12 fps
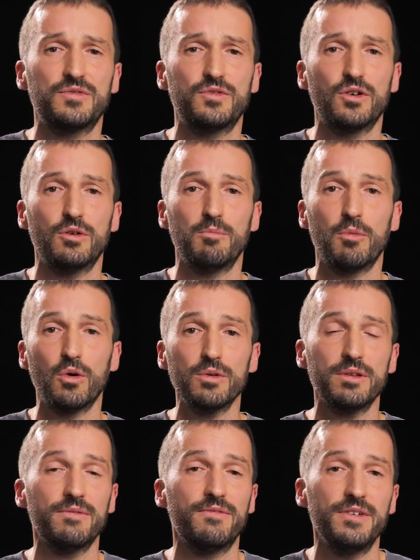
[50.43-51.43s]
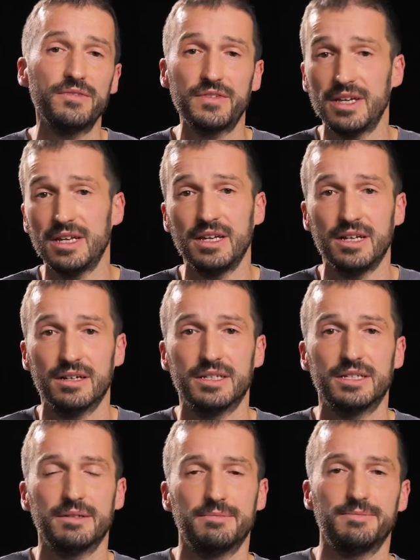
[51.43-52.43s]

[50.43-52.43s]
for more than 15 years.